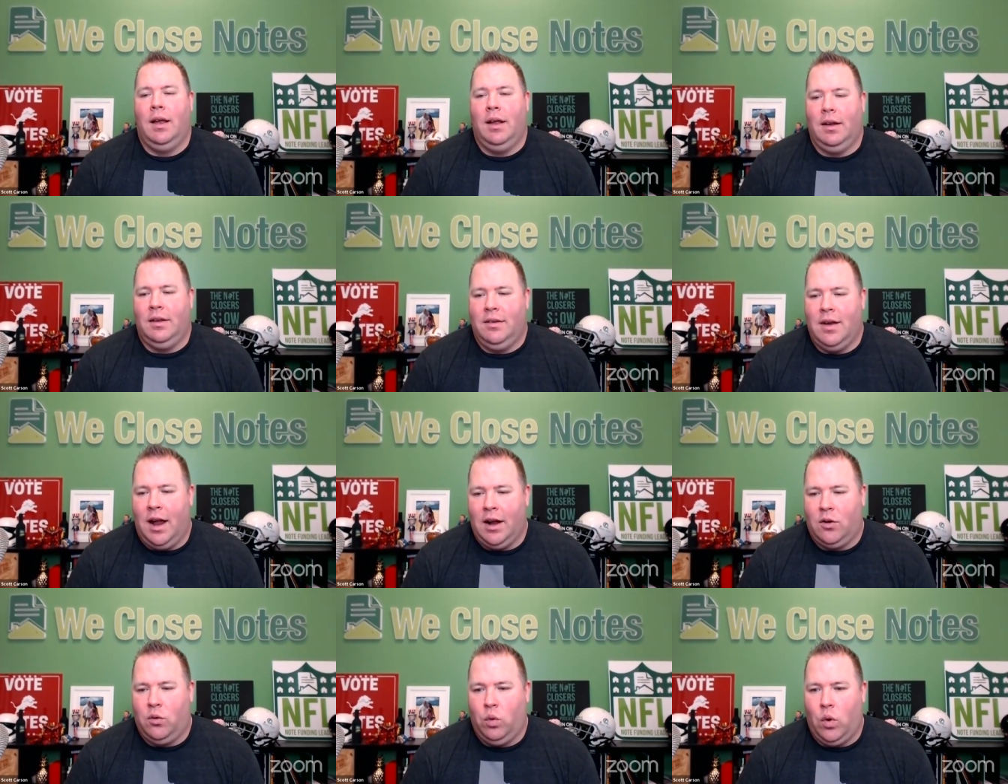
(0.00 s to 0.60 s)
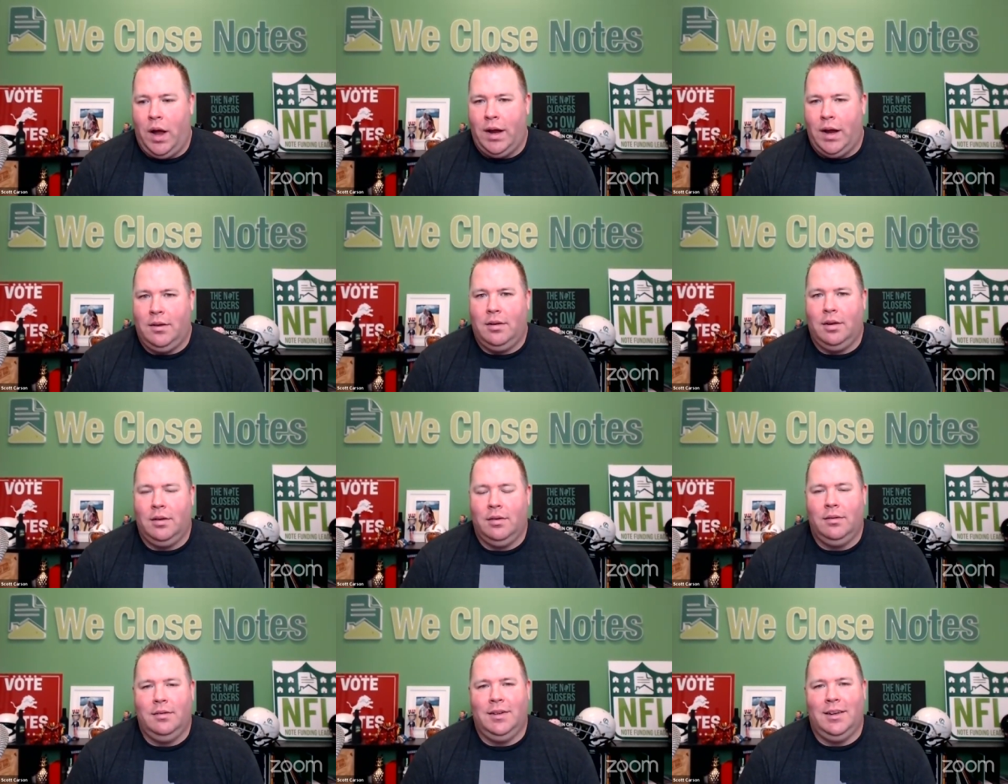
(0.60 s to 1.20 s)
It's not
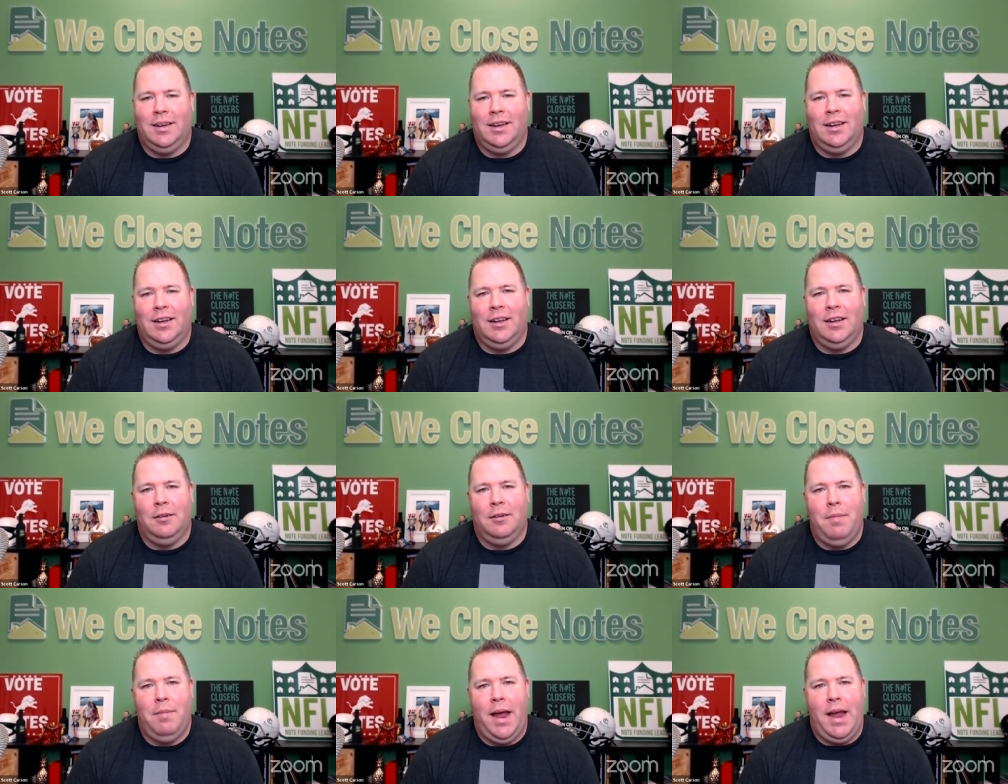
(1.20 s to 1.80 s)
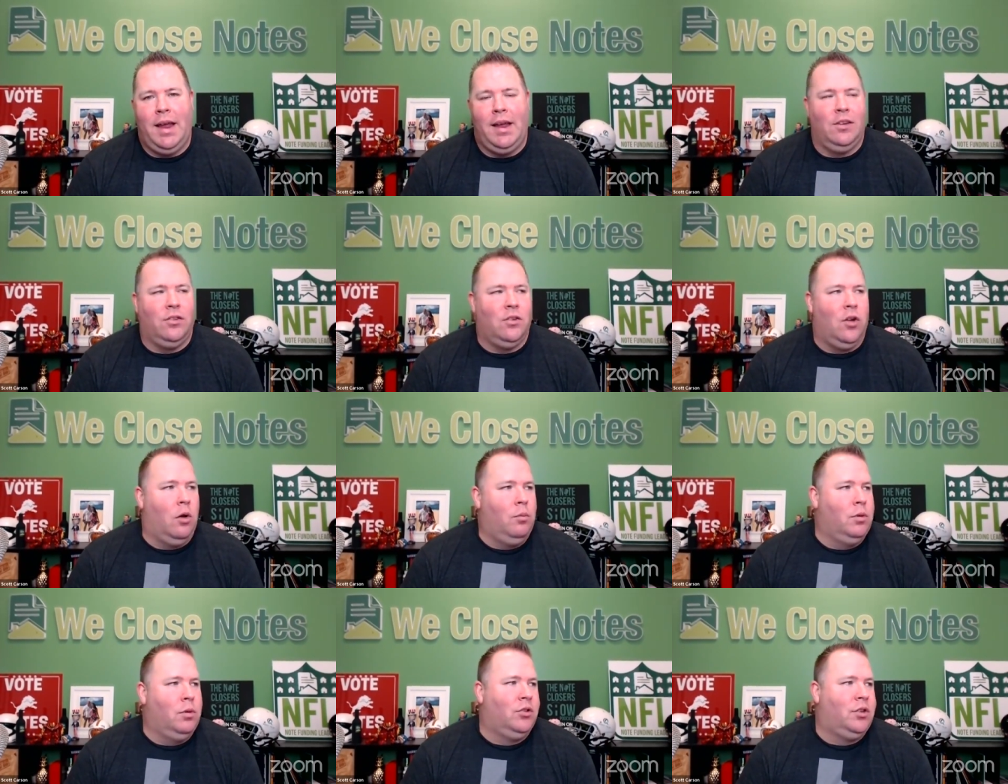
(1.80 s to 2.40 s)
quite uh, May is
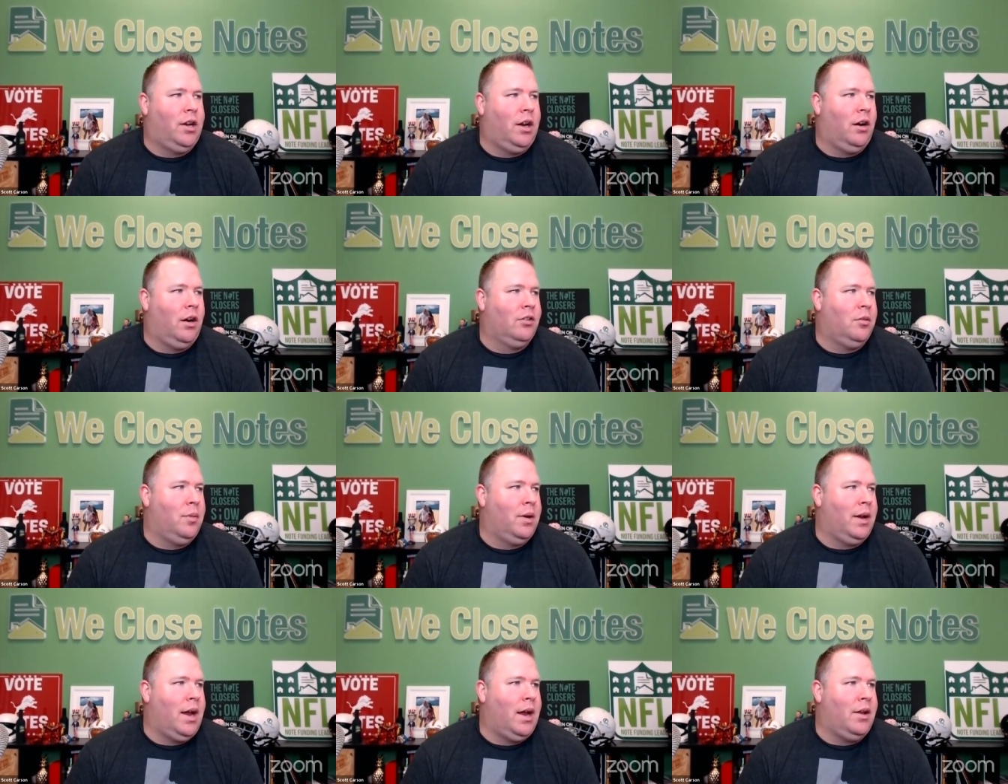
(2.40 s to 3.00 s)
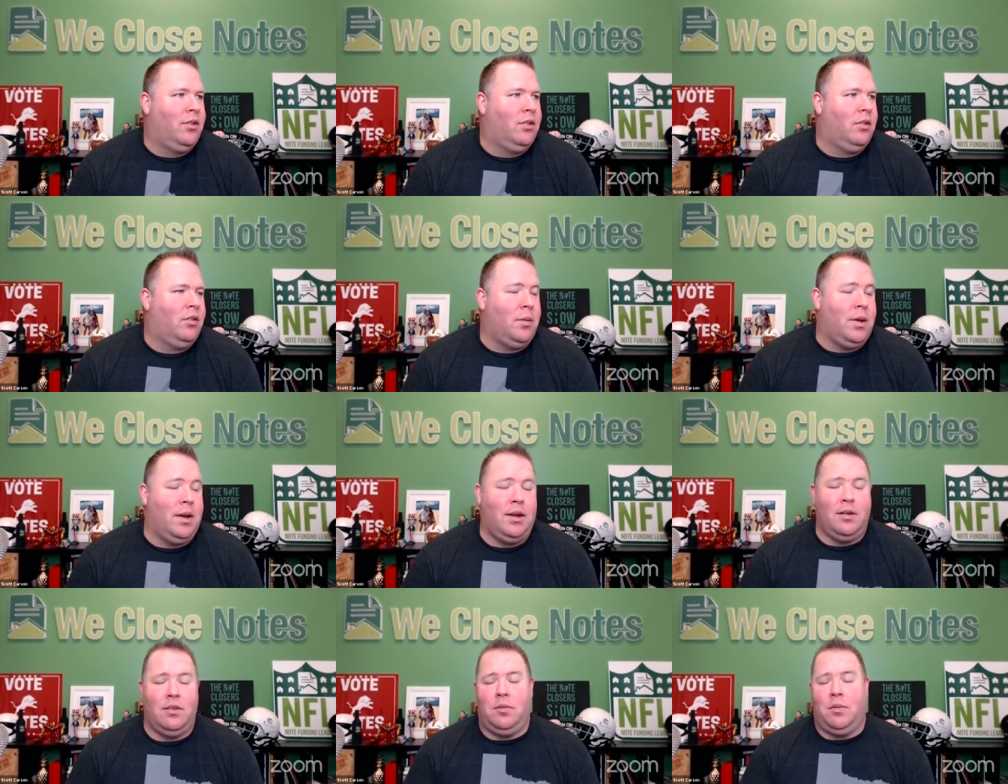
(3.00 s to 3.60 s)
almost here. Some of you guys,
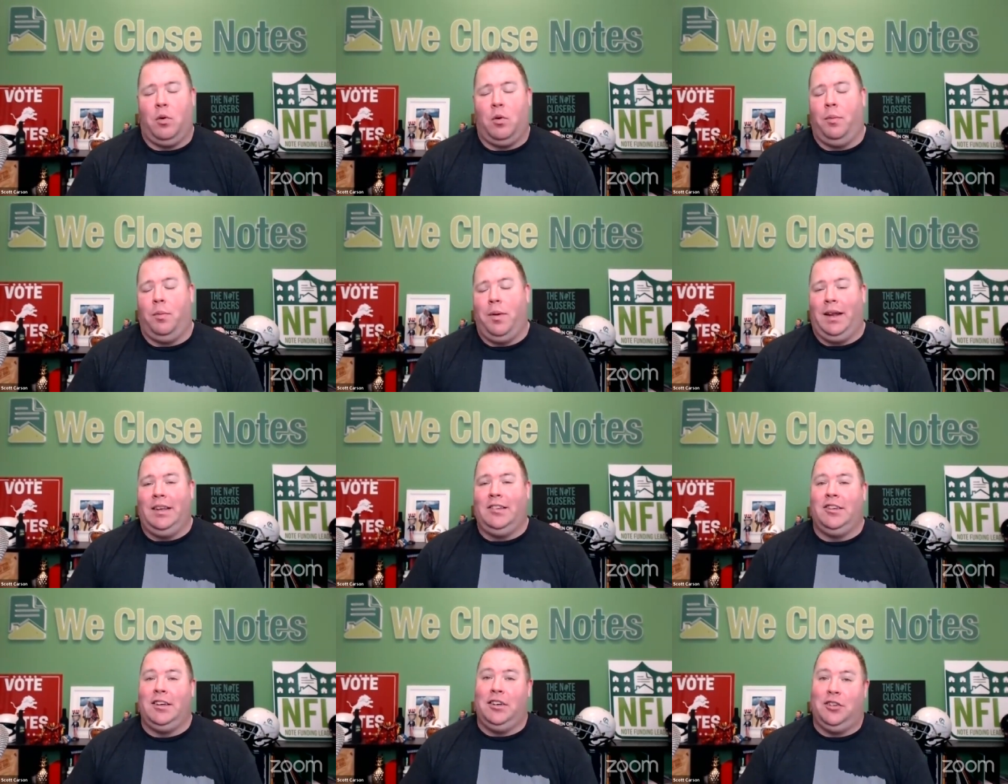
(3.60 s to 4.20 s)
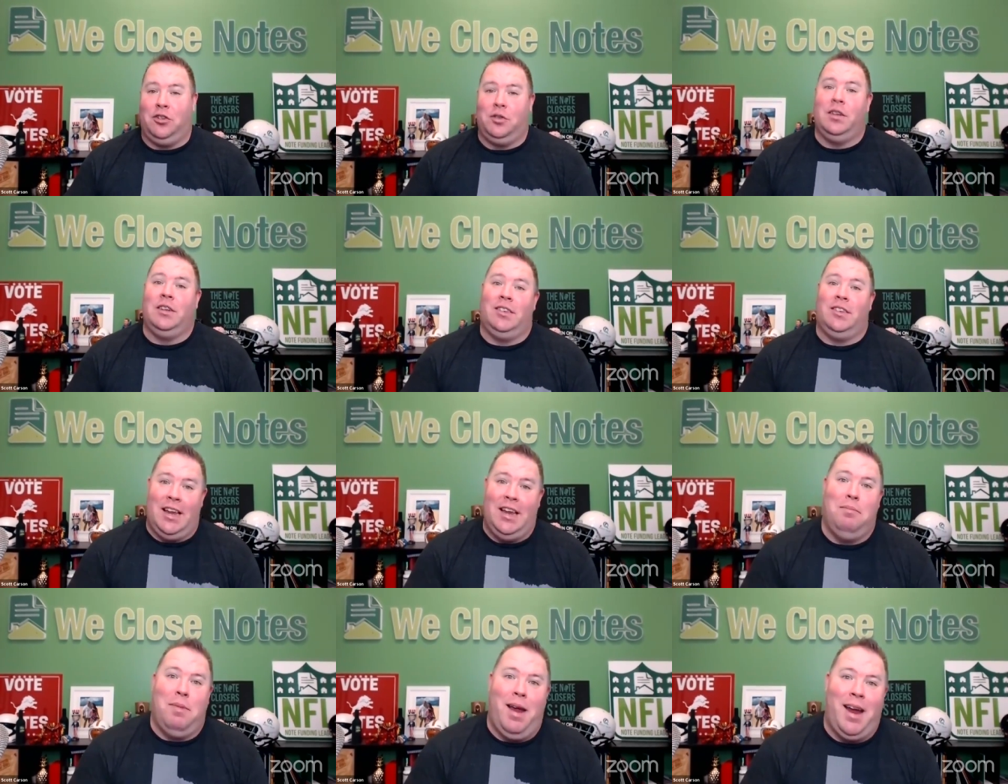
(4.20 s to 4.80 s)
some of you will be listening to this
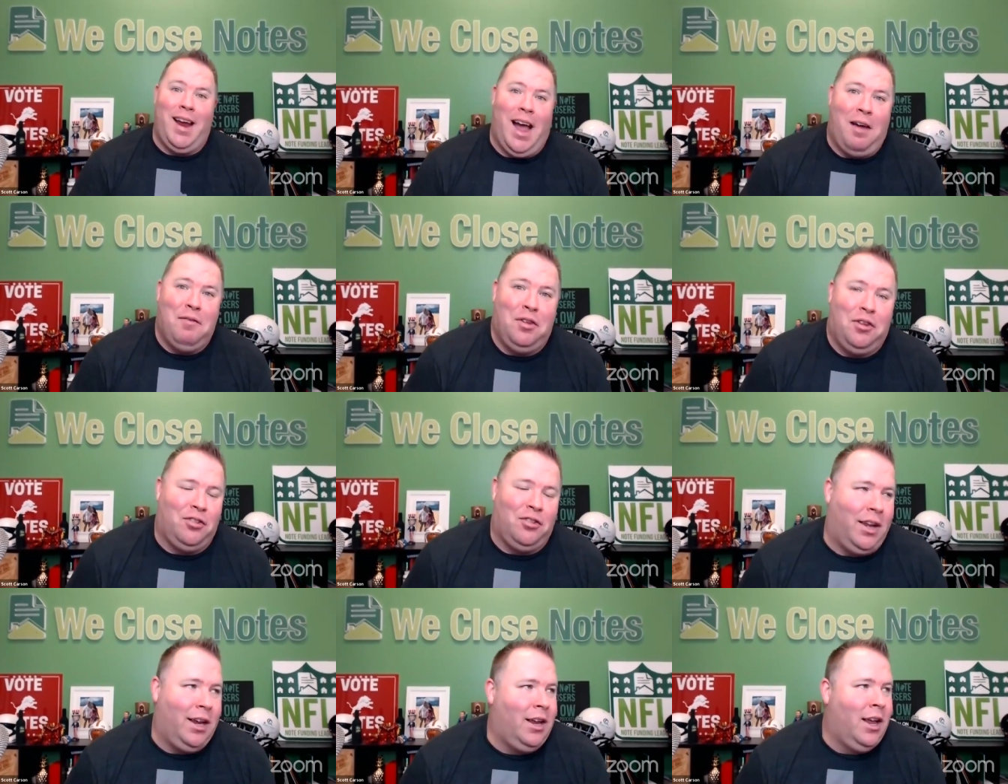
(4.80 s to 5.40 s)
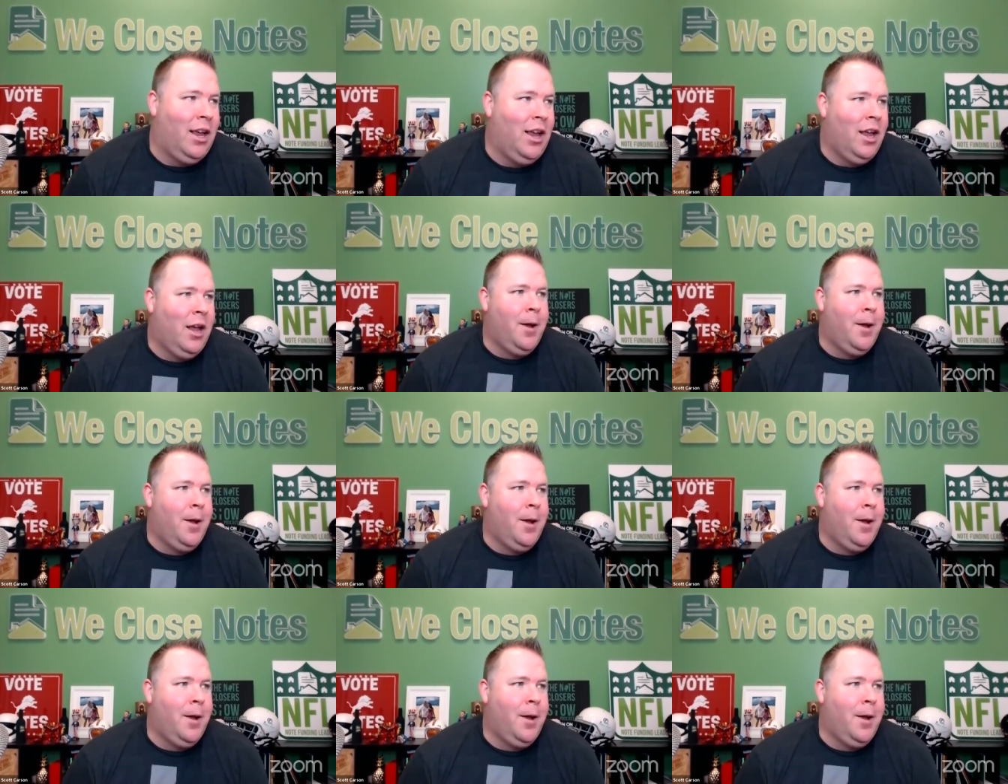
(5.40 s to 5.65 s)
in May, obviously.